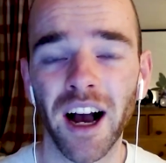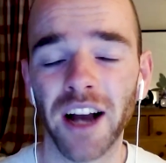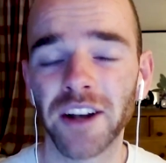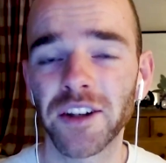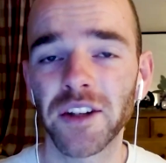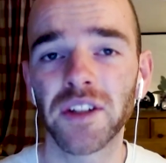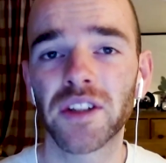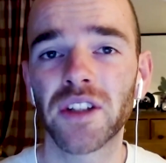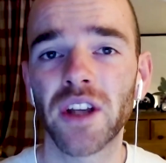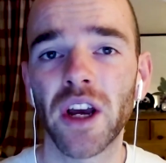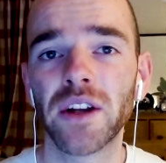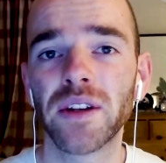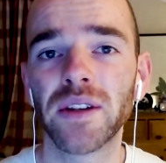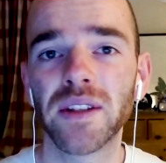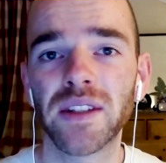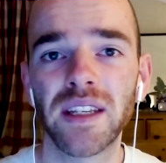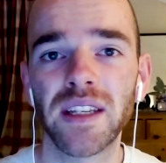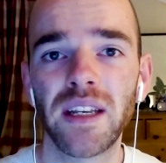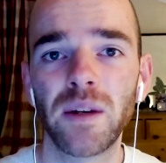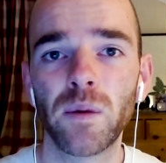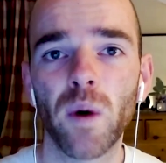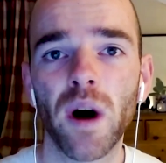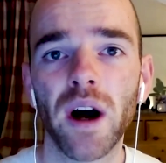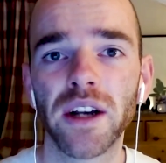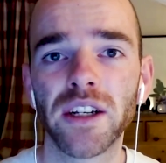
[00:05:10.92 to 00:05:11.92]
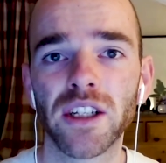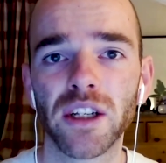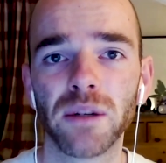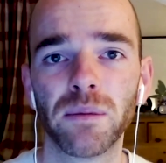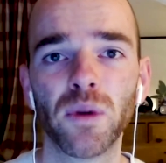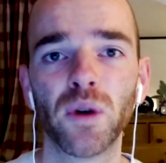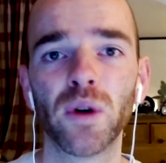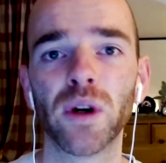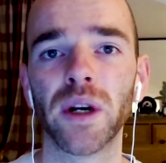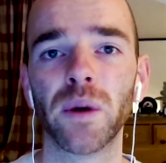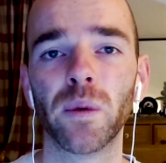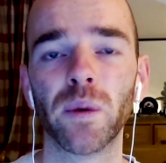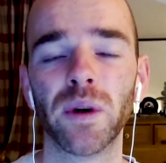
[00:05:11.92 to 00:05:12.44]
I just don't see why
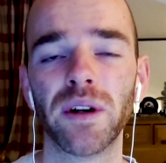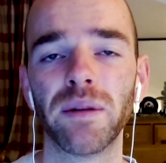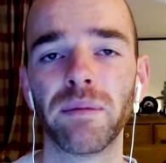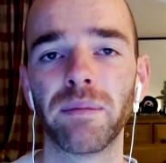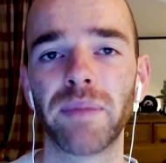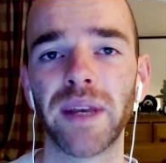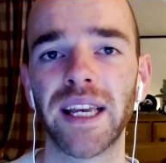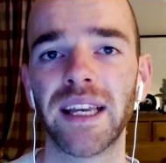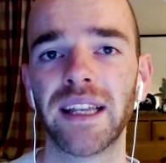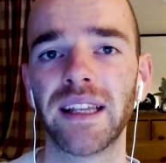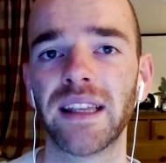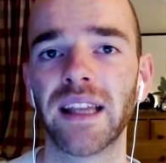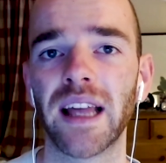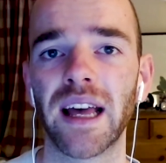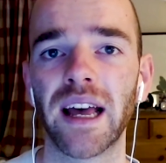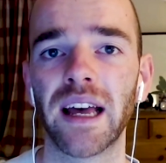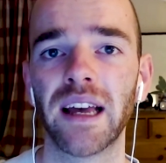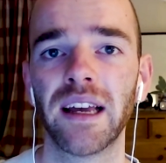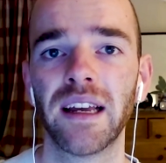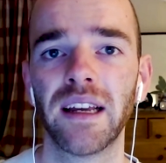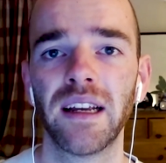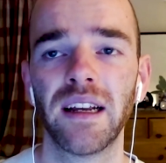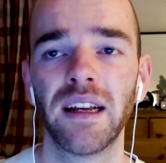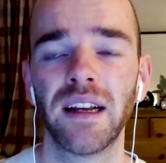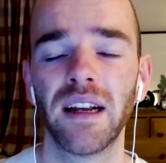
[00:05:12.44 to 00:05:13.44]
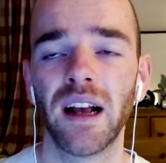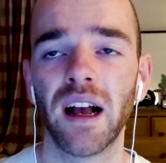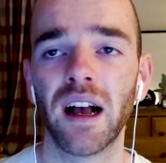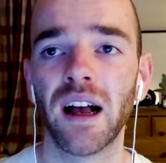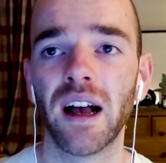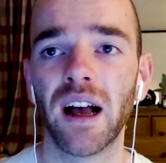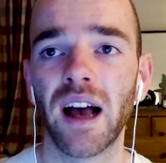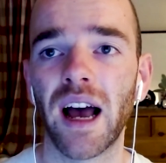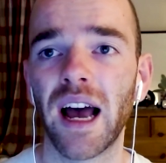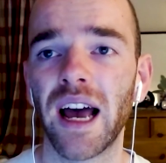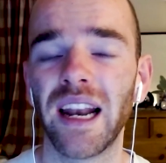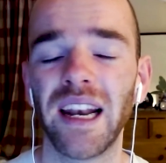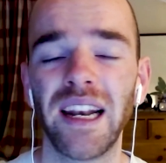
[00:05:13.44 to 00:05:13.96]
Tomori wouldn't be in there
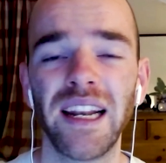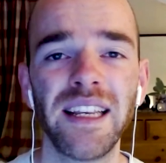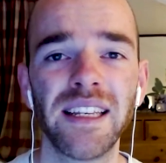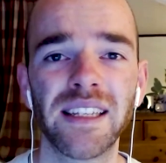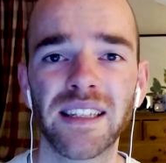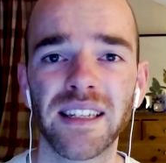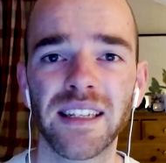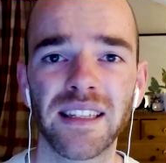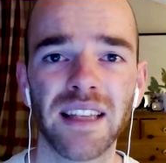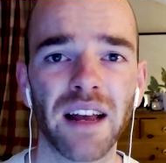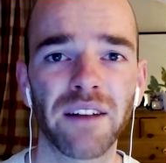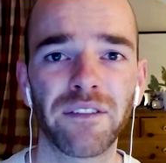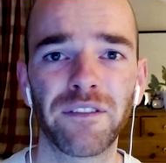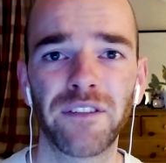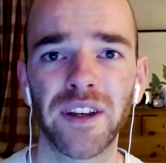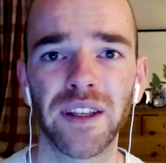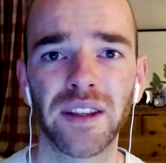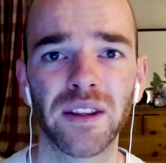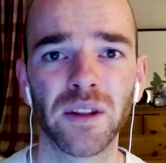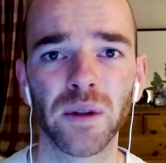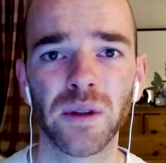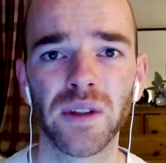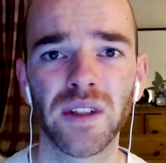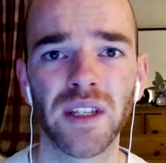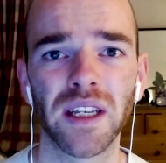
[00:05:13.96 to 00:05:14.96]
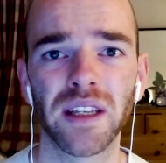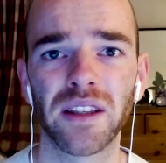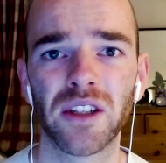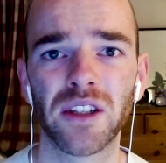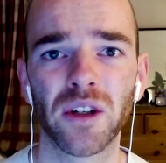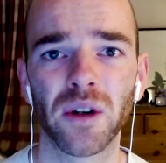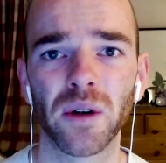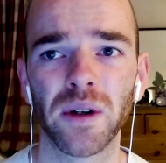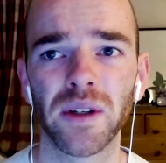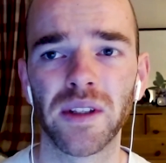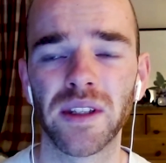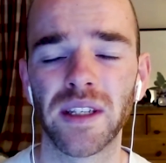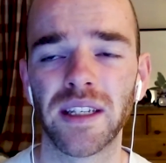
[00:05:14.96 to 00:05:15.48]
at least as that 5th or 6th
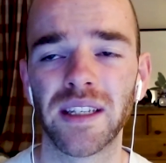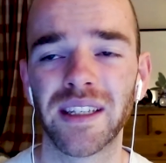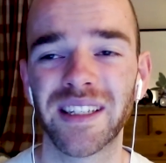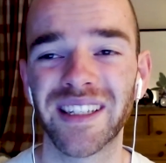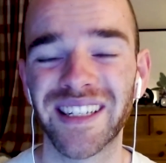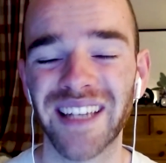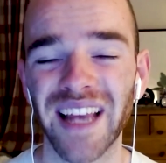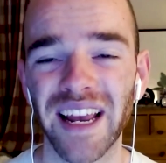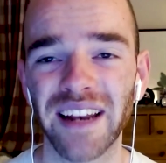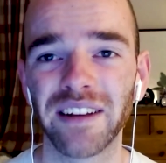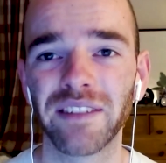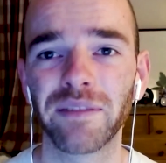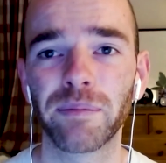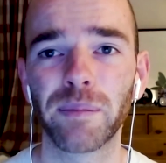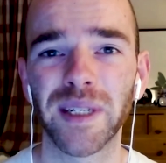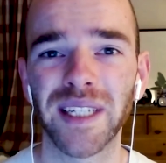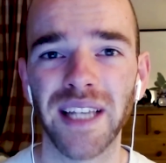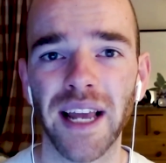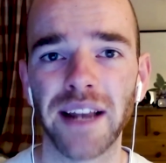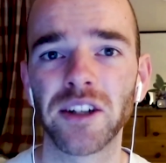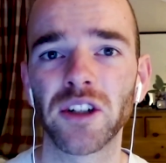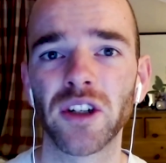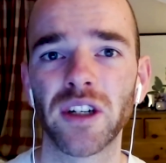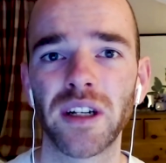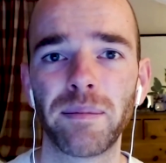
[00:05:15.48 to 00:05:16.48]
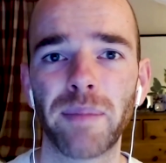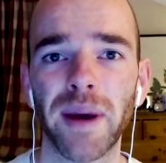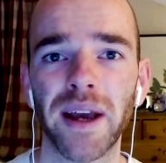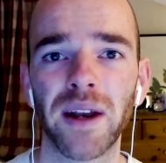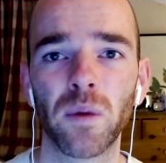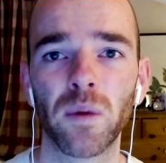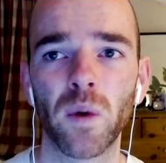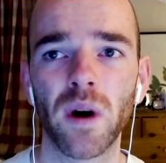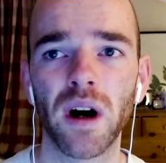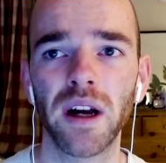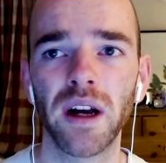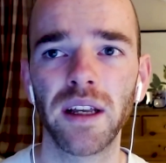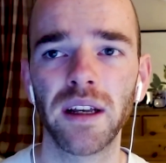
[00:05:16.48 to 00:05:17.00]
choice instead of potentially
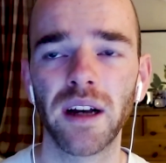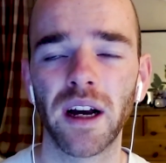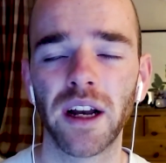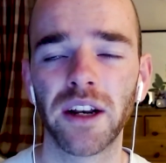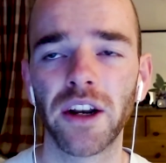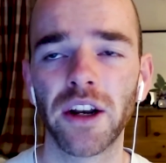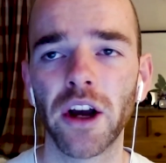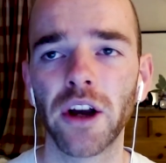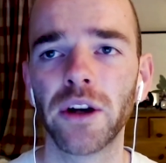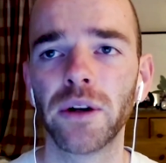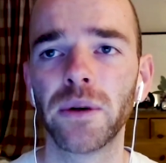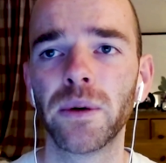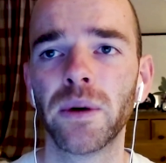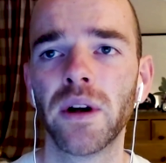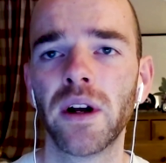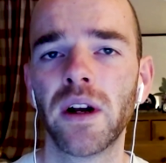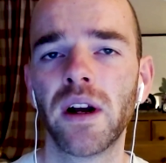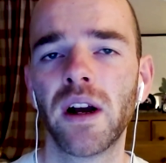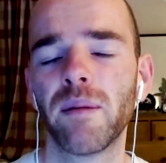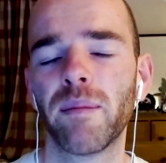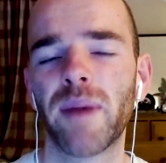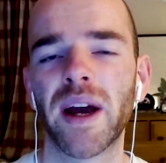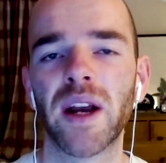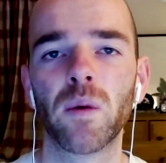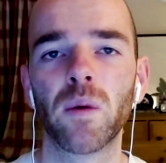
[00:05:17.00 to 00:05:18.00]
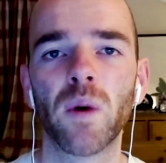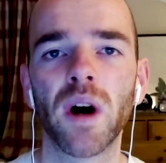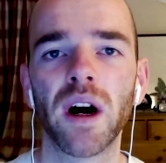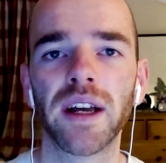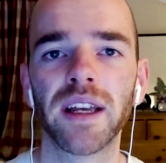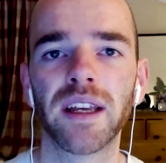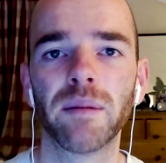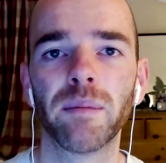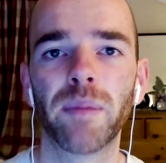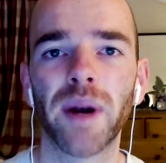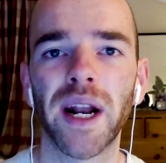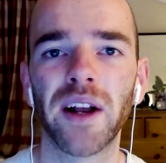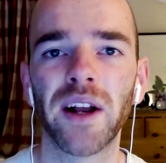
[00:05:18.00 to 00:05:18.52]
Ben White. I know Ben
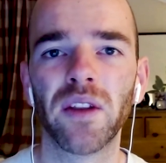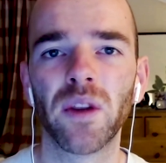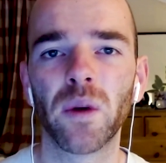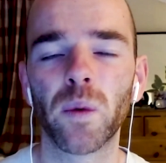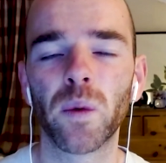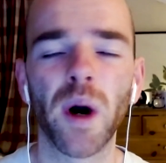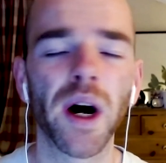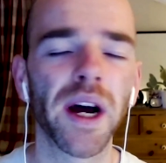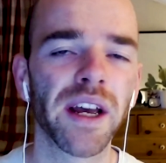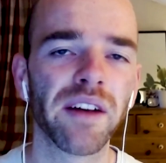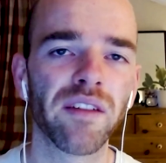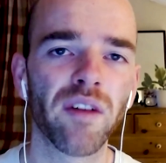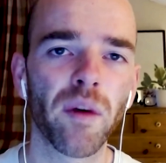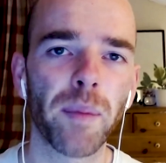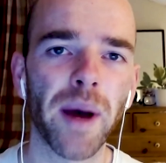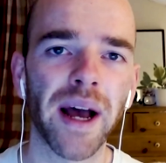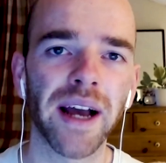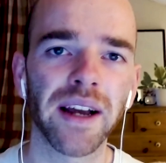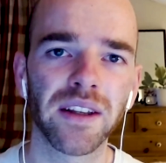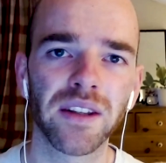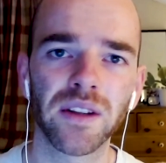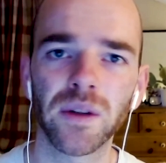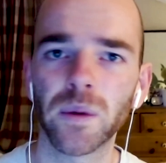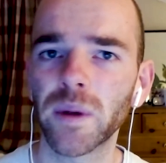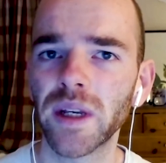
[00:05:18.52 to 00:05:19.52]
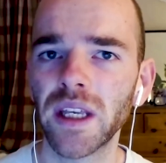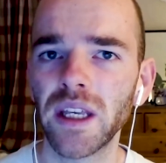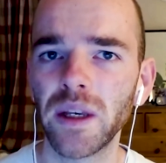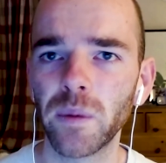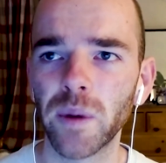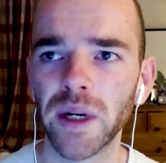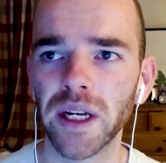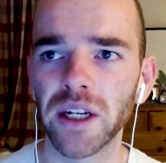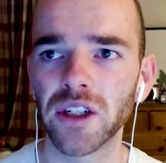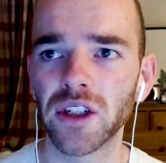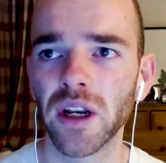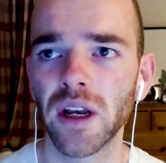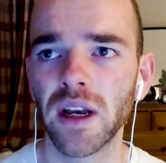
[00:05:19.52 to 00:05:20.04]
White can play on the right of a back three,
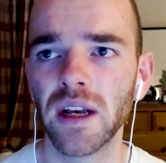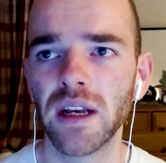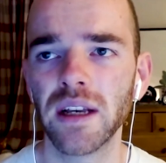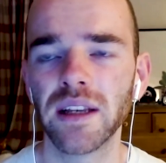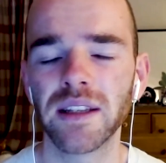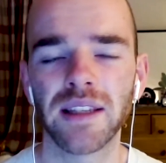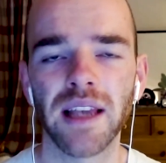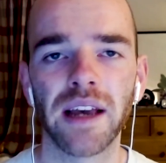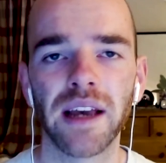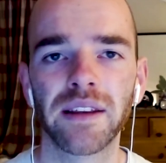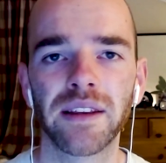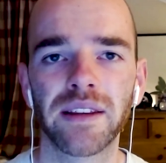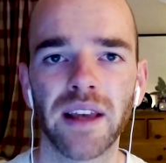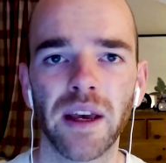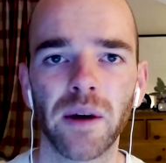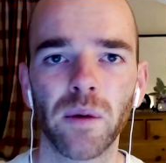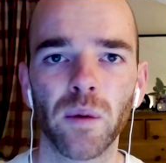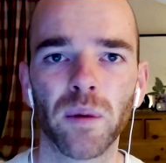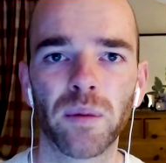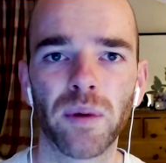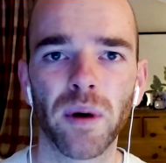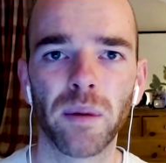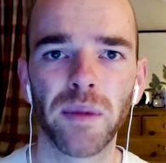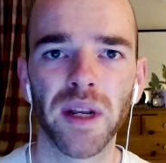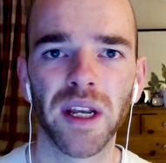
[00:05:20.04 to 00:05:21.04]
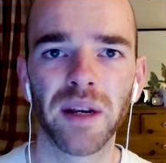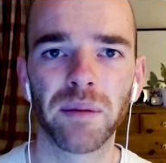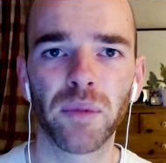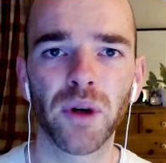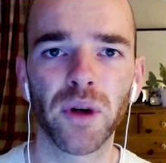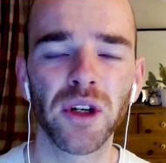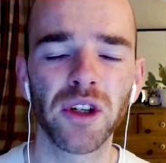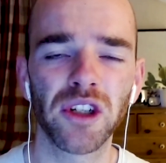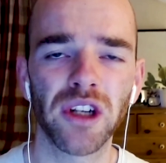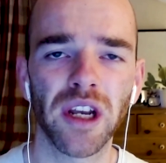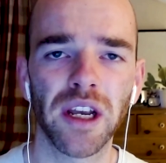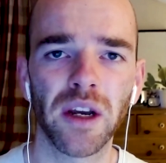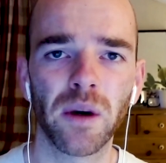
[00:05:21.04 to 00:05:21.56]
which Southgate will probably
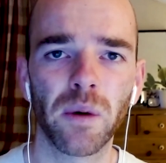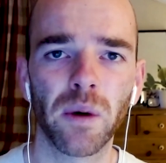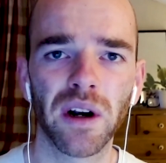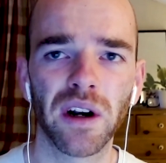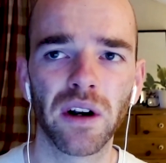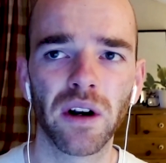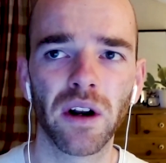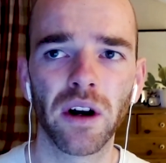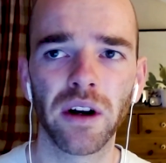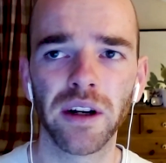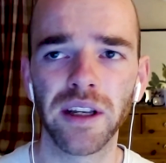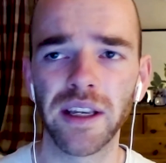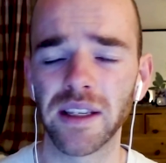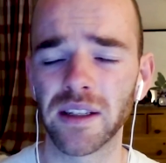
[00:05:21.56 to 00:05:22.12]
appreciate quite a lot.